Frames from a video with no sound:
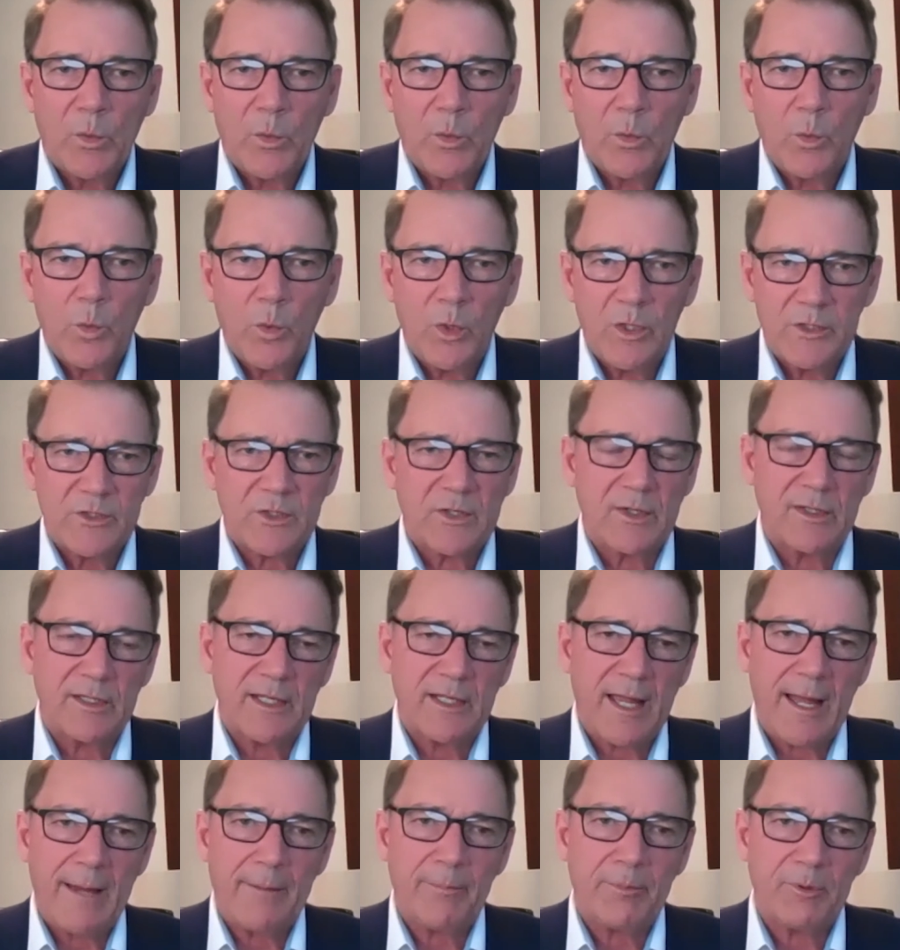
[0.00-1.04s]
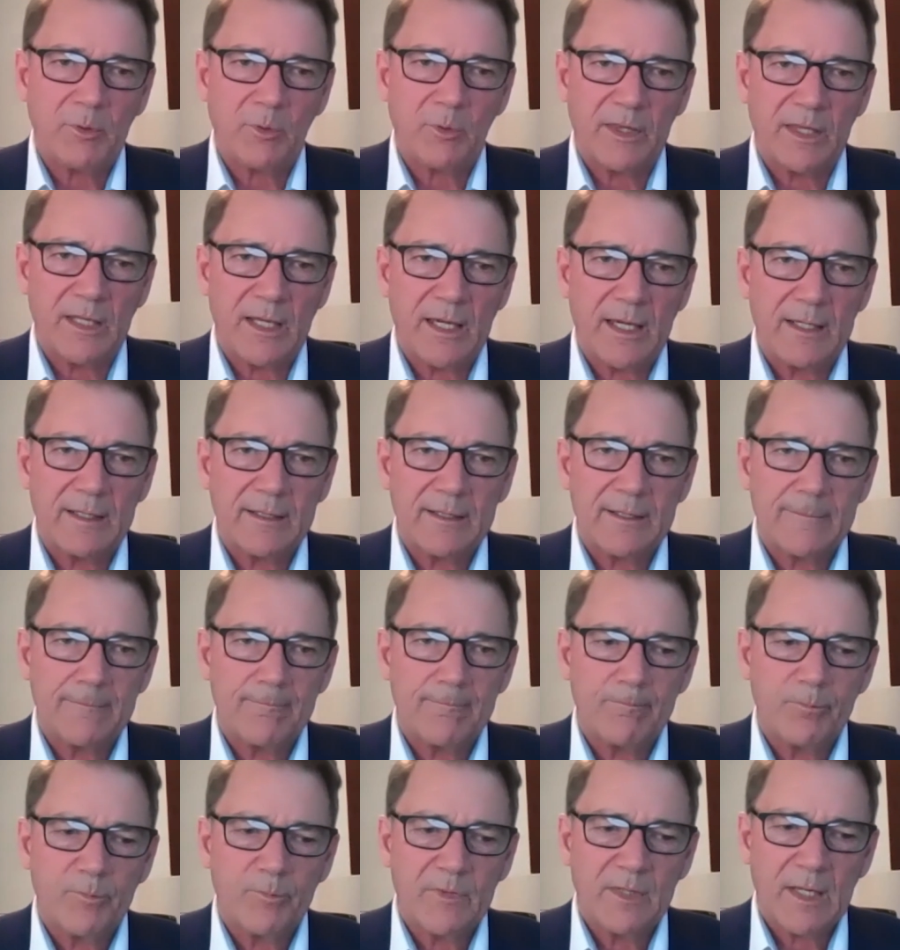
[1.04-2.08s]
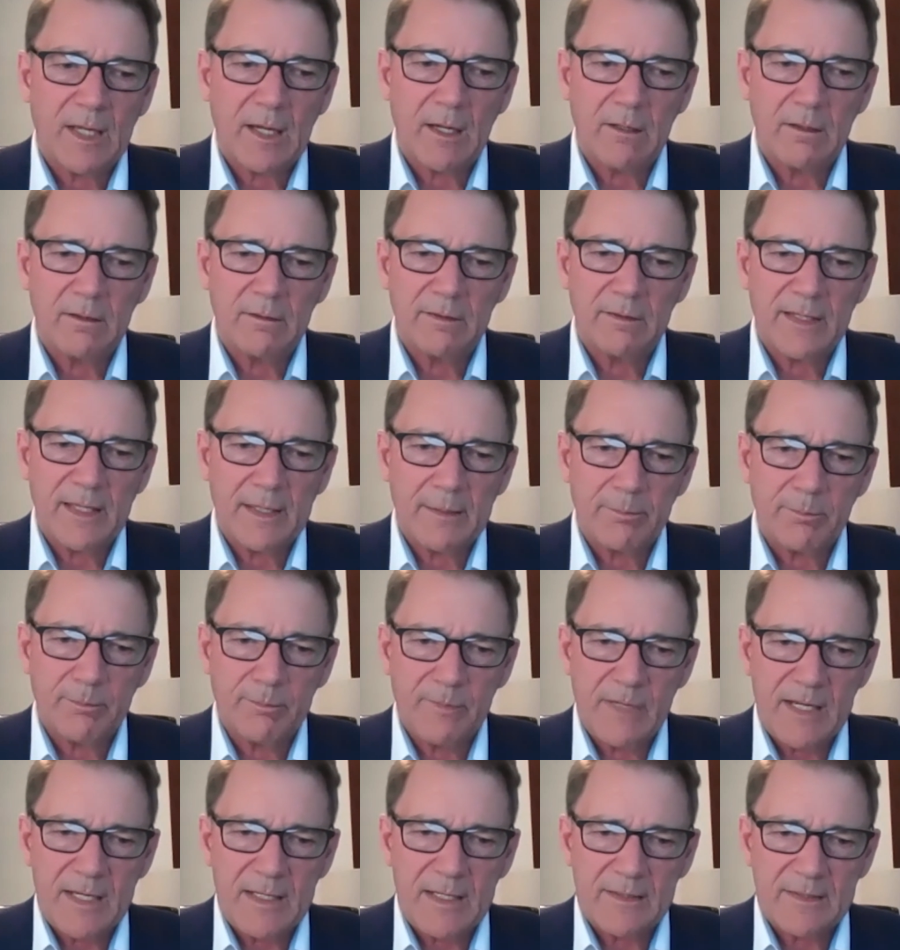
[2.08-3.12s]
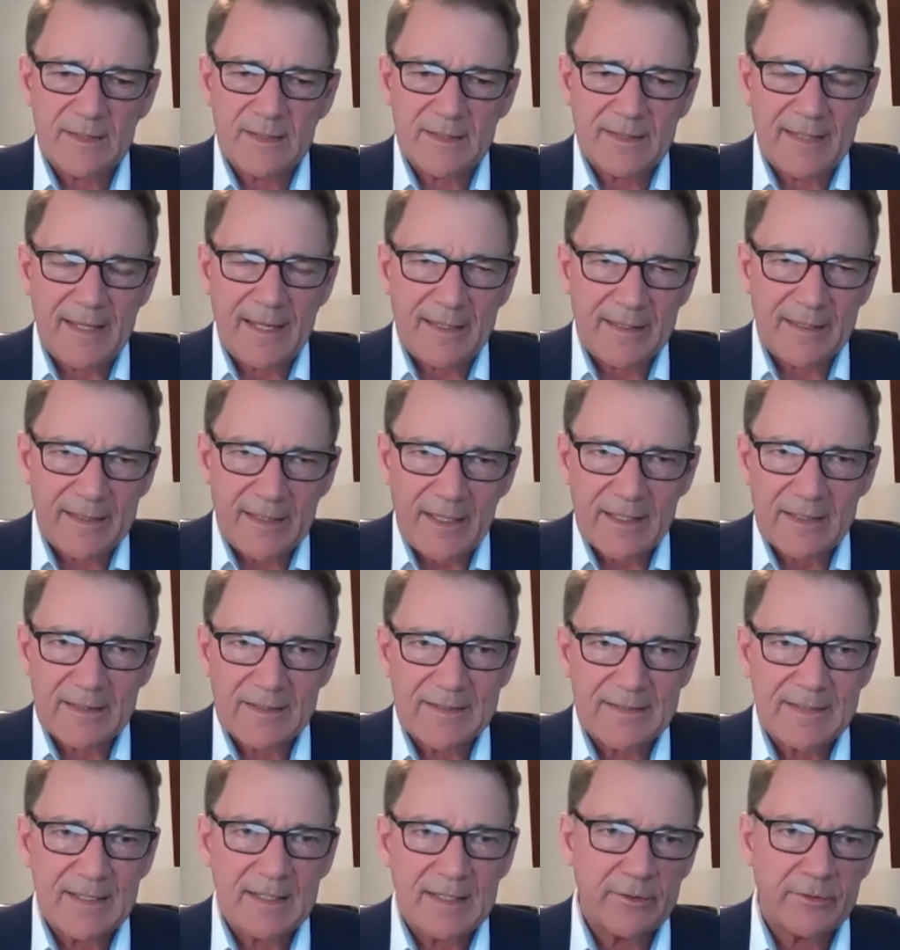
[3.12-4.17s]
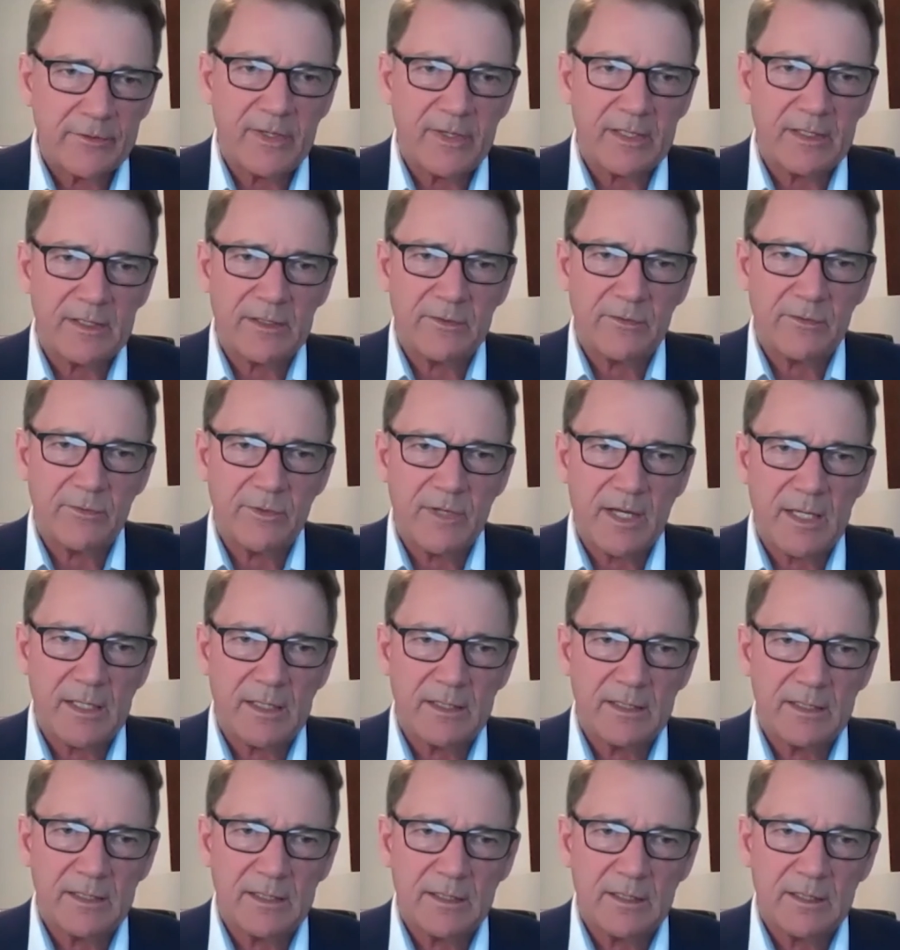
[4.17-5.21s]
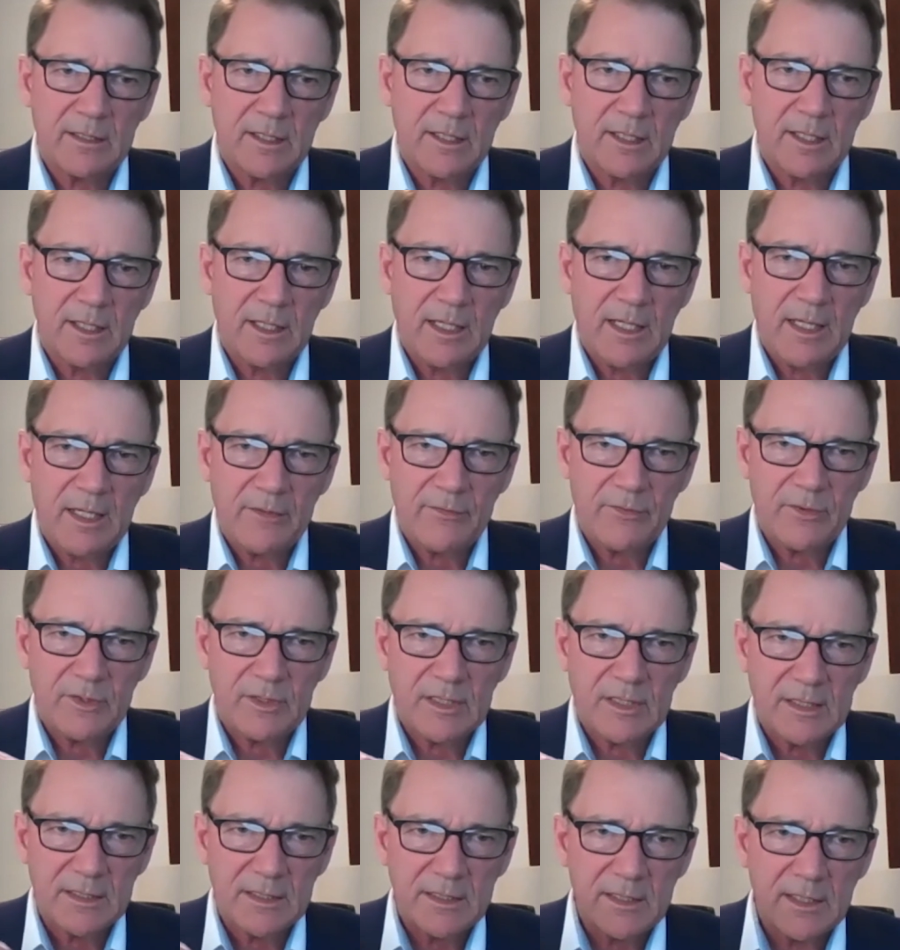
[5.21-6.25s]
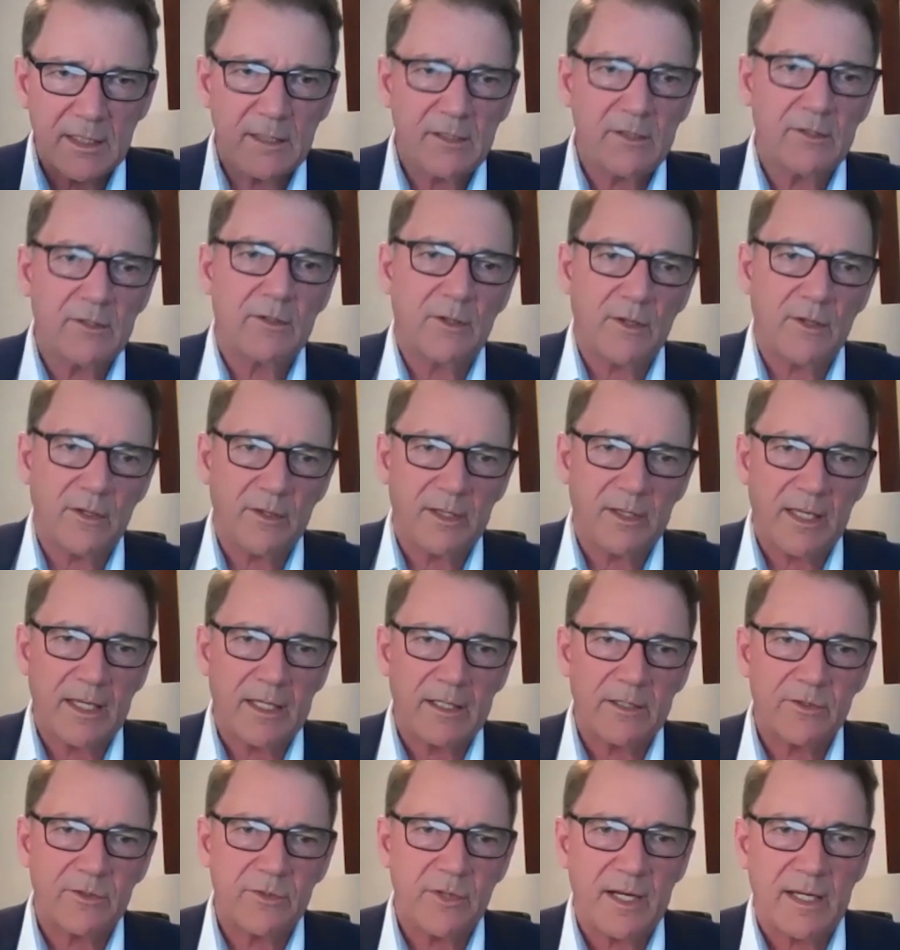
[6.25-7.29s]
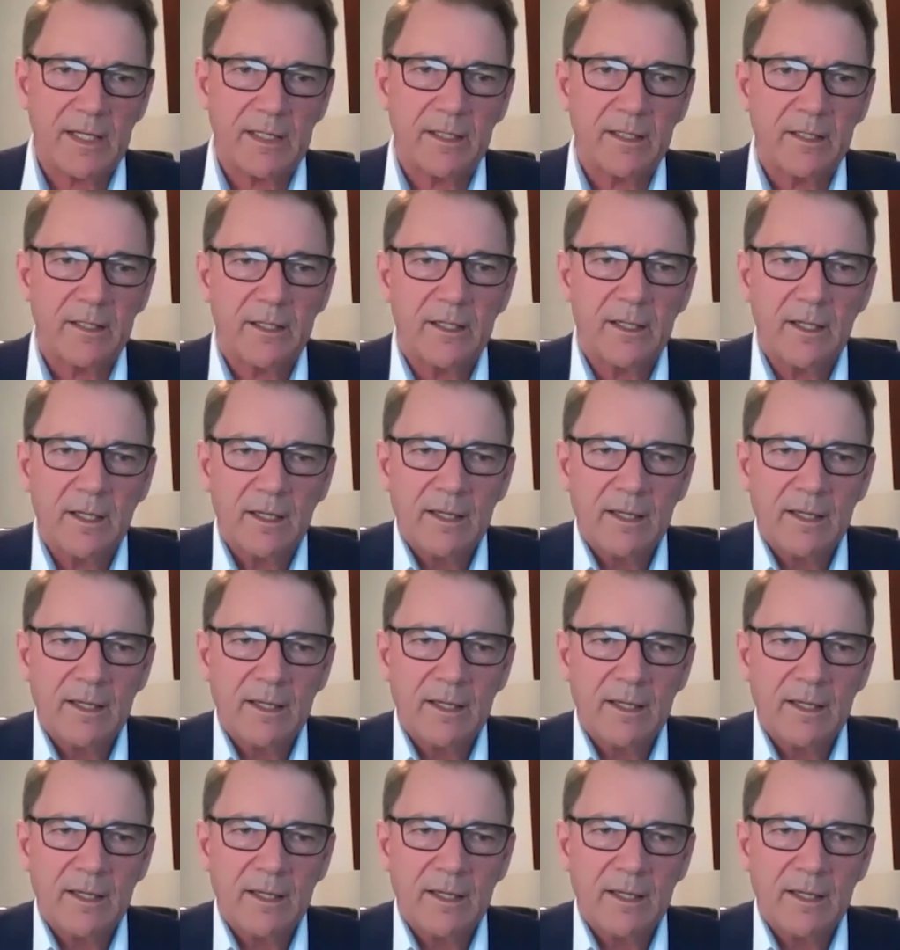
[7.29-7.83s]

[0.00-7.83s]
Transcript: what's going to happen with that? Now, that means that that accelerated rate, if it continued on that trend,